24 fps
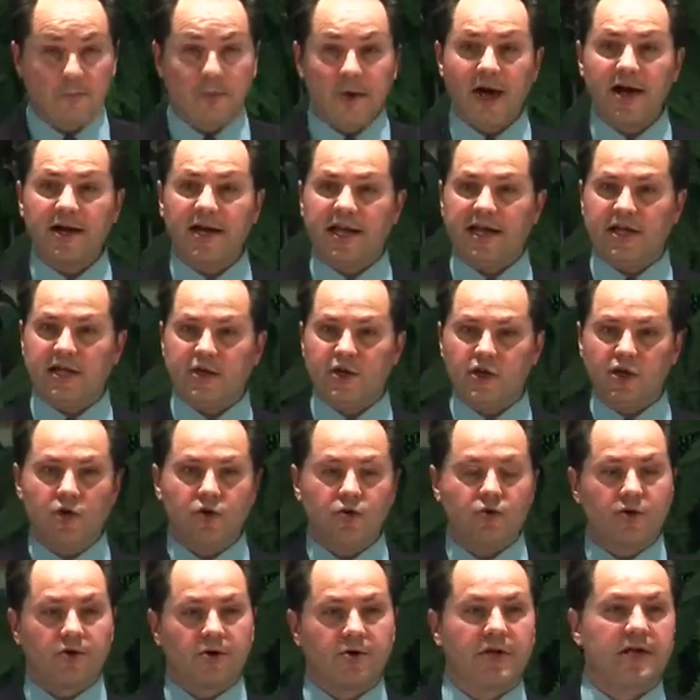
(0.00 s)
but a
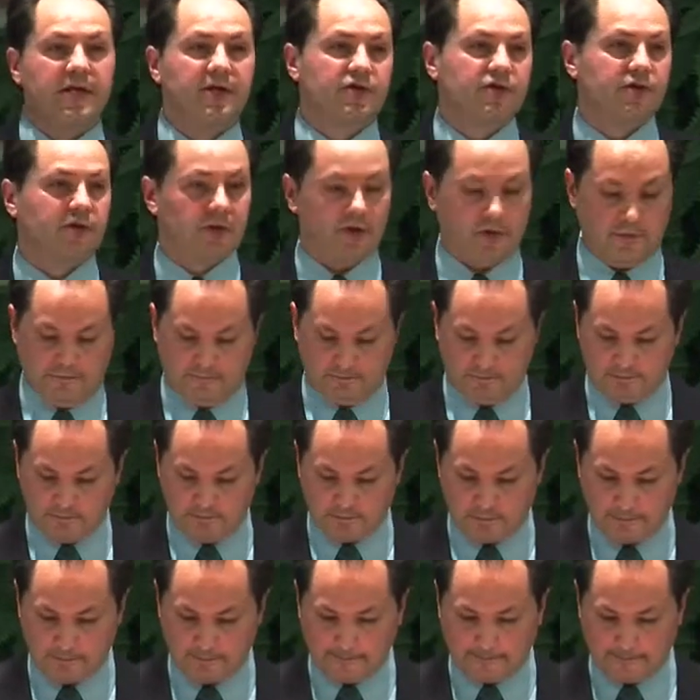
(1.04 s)
new creature.
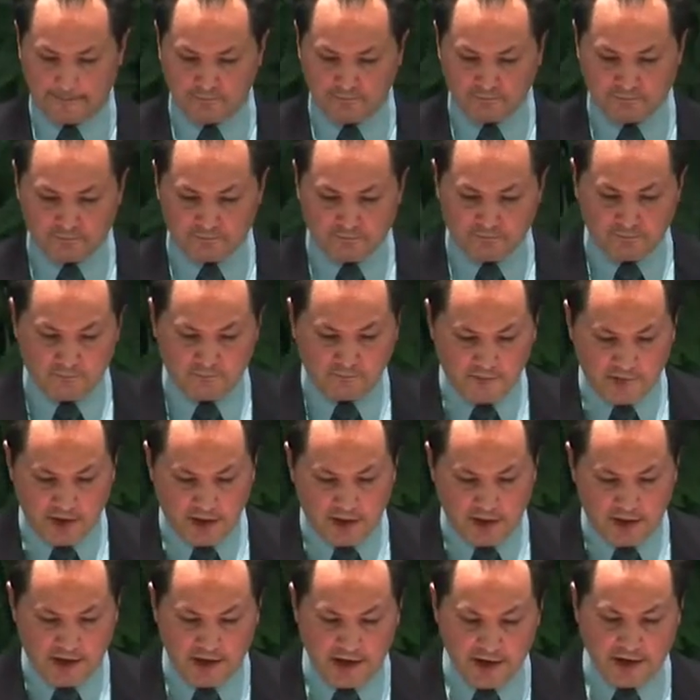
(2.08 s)
Amen.
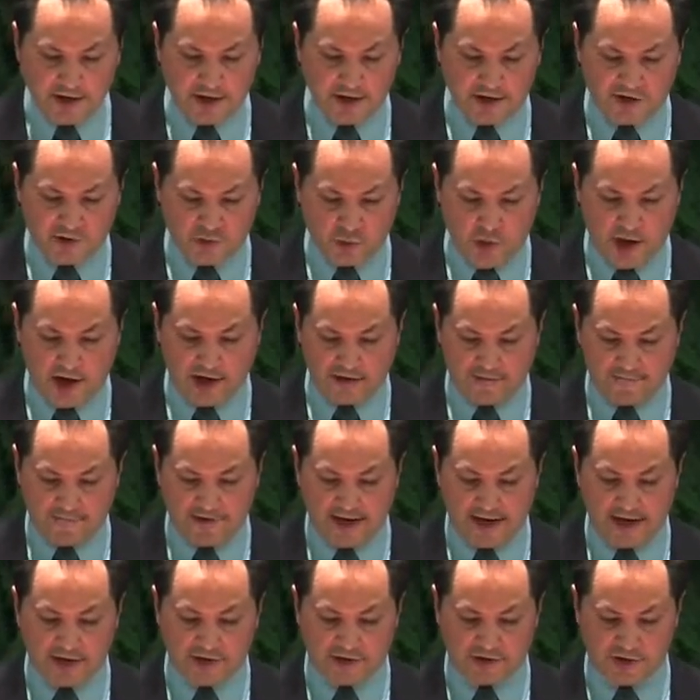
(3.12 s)
Here is what
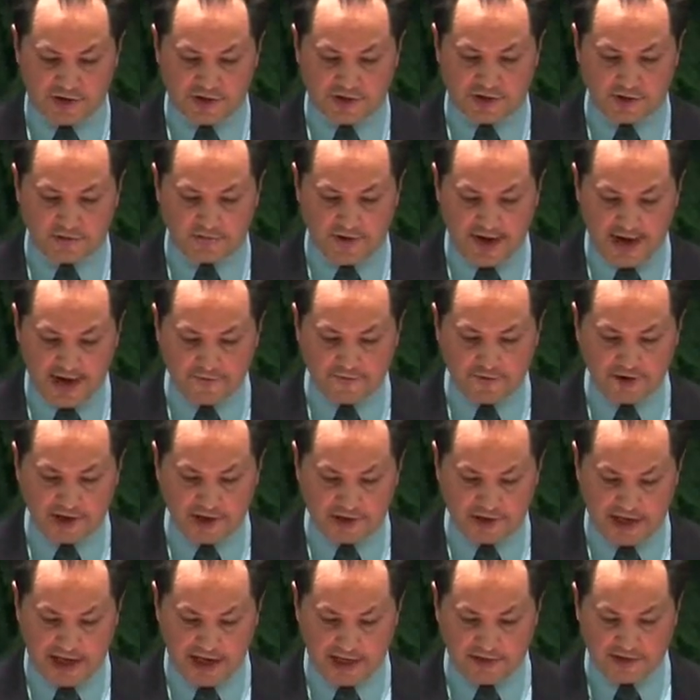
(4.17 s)
avails us of
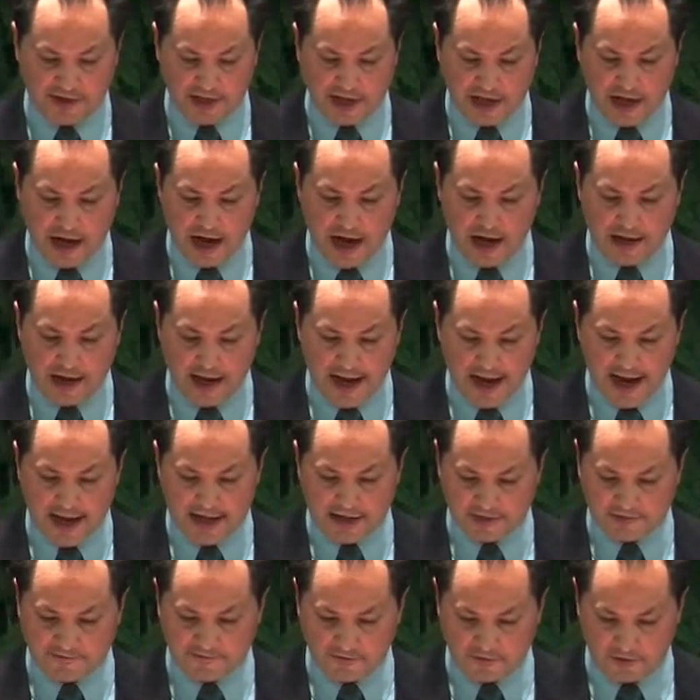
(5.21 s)
everything that God
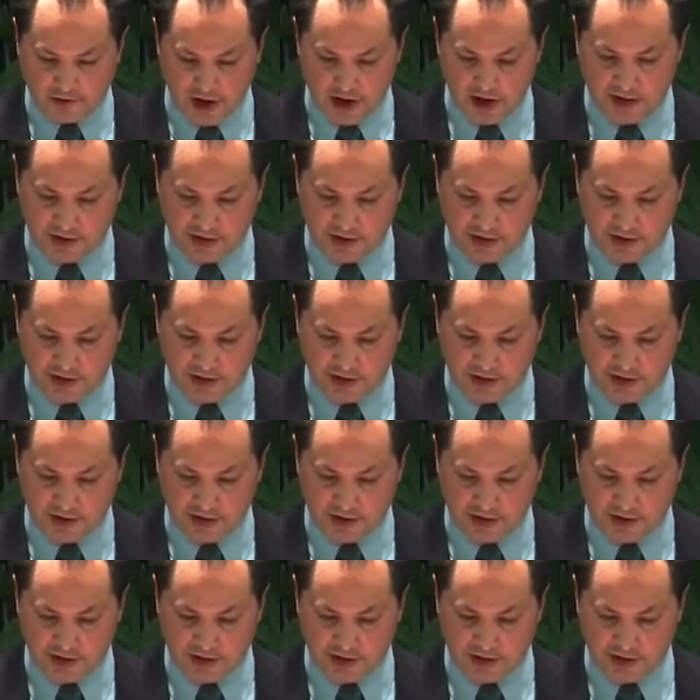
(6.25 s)
has for